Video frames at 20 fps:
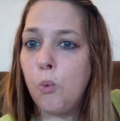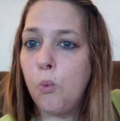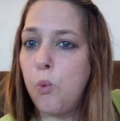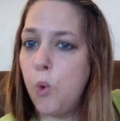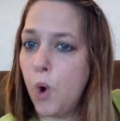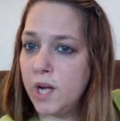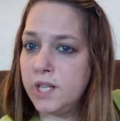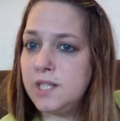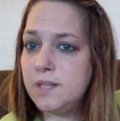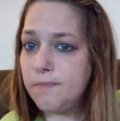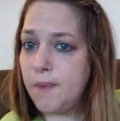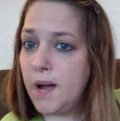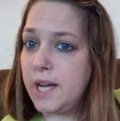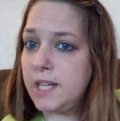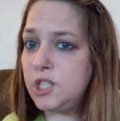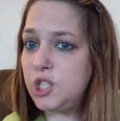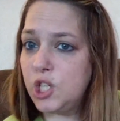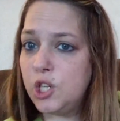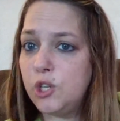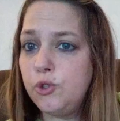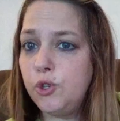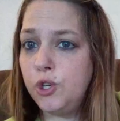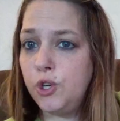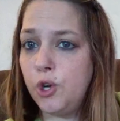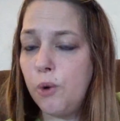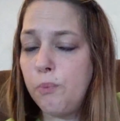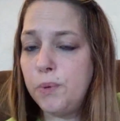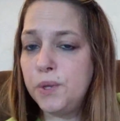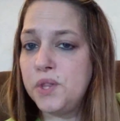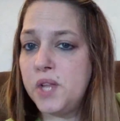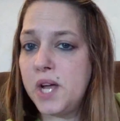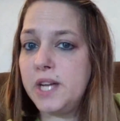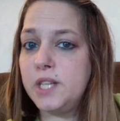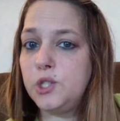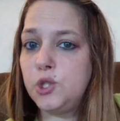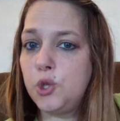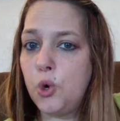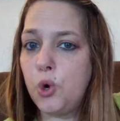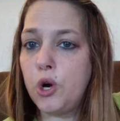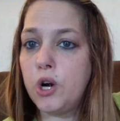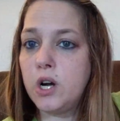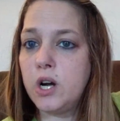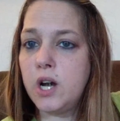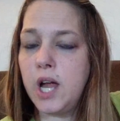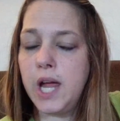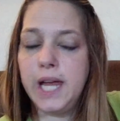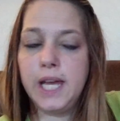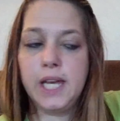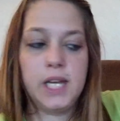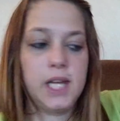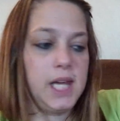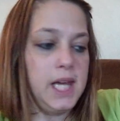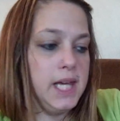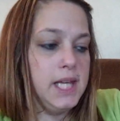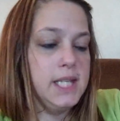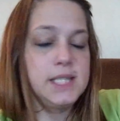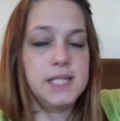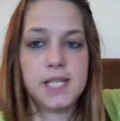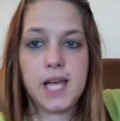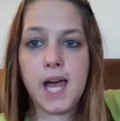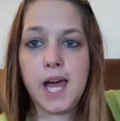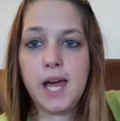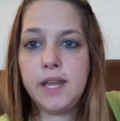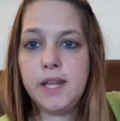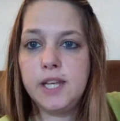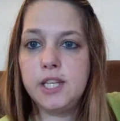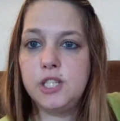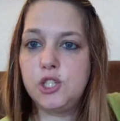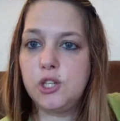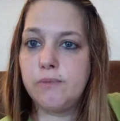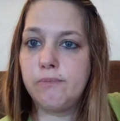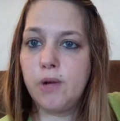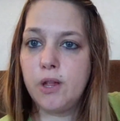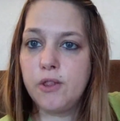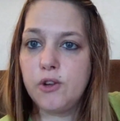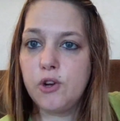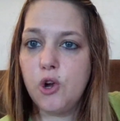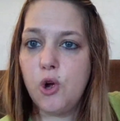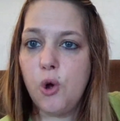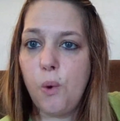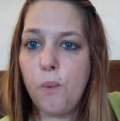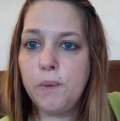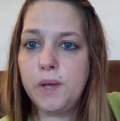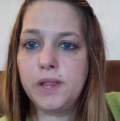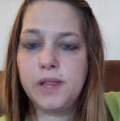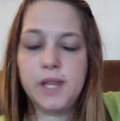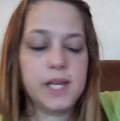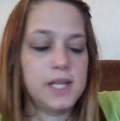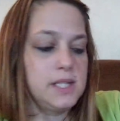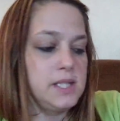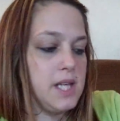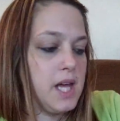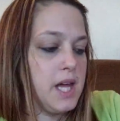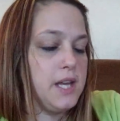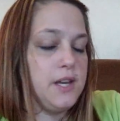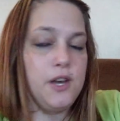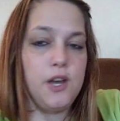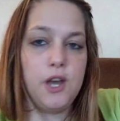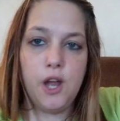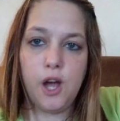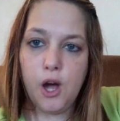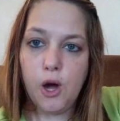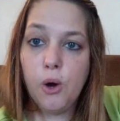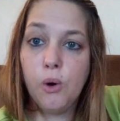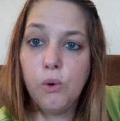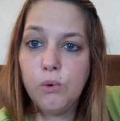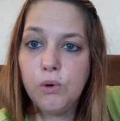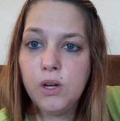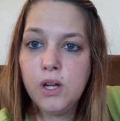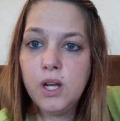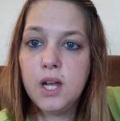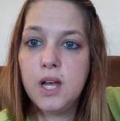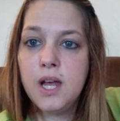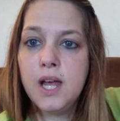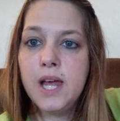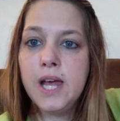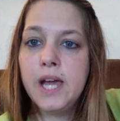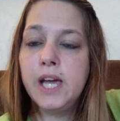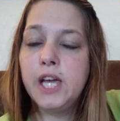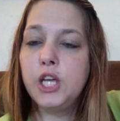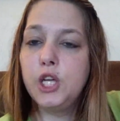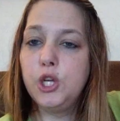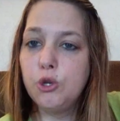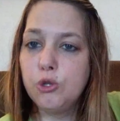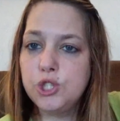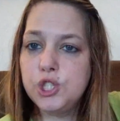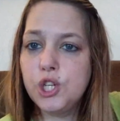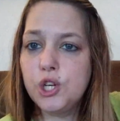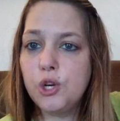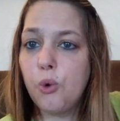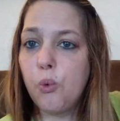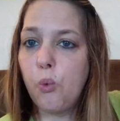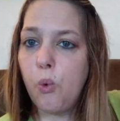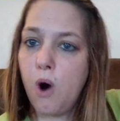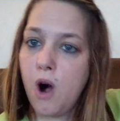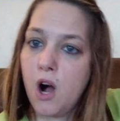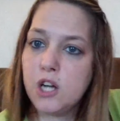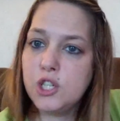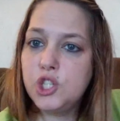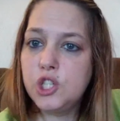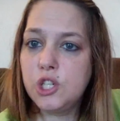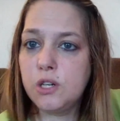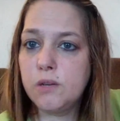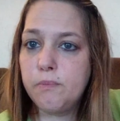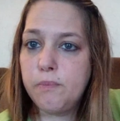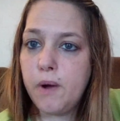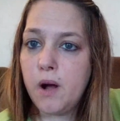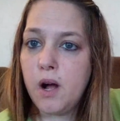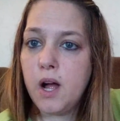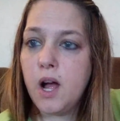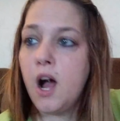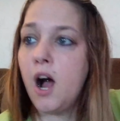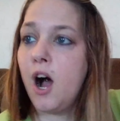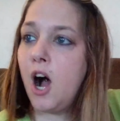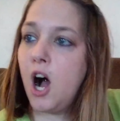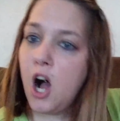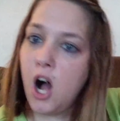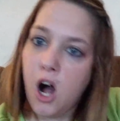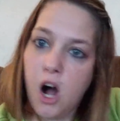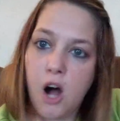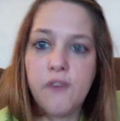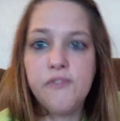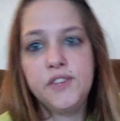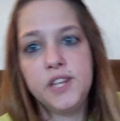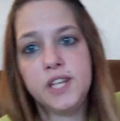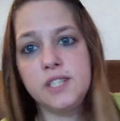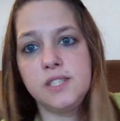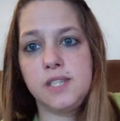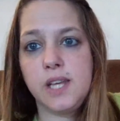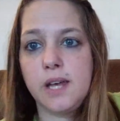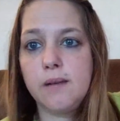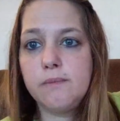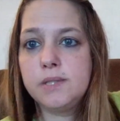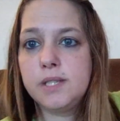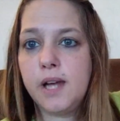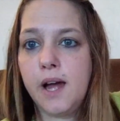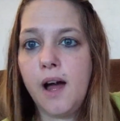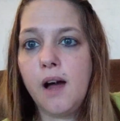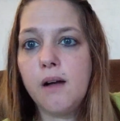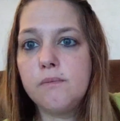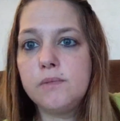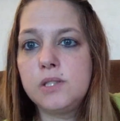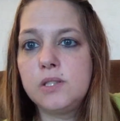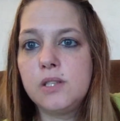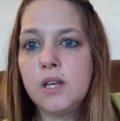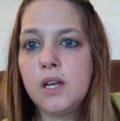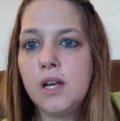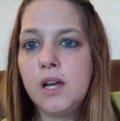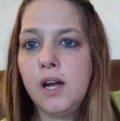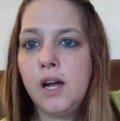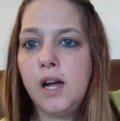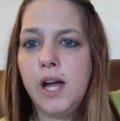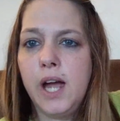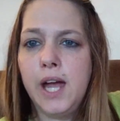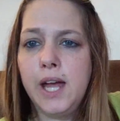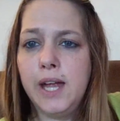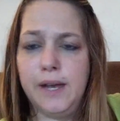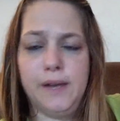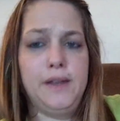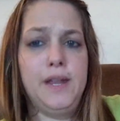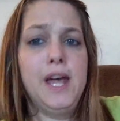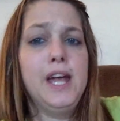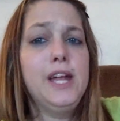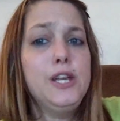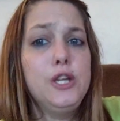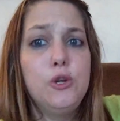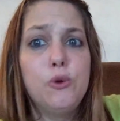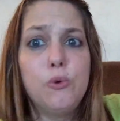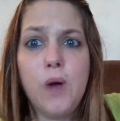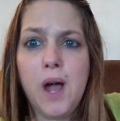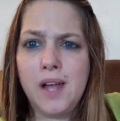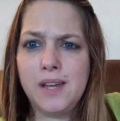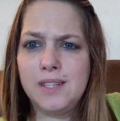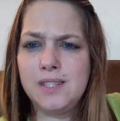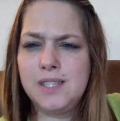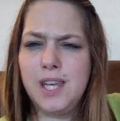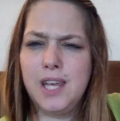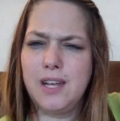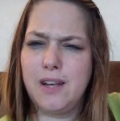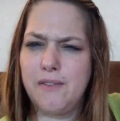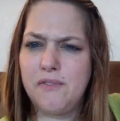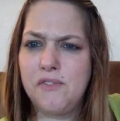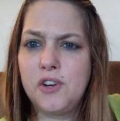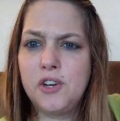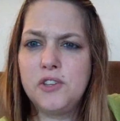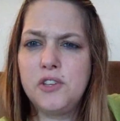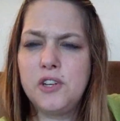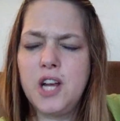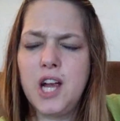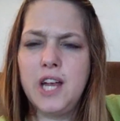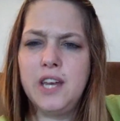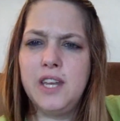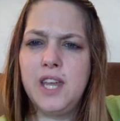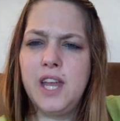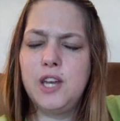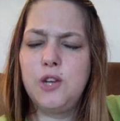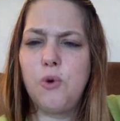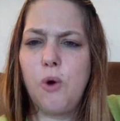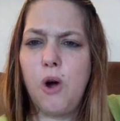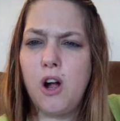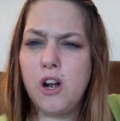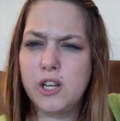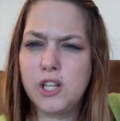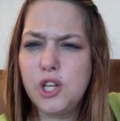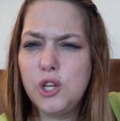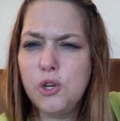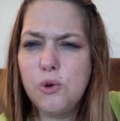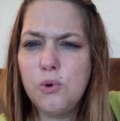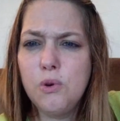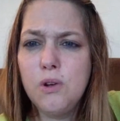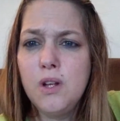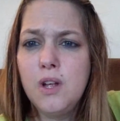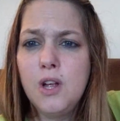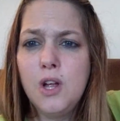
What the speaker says: once my children opened that door and he said, is your mother home? And they said no, you should have walked your butt off these damn steps. And then you had to take it further, and then you argue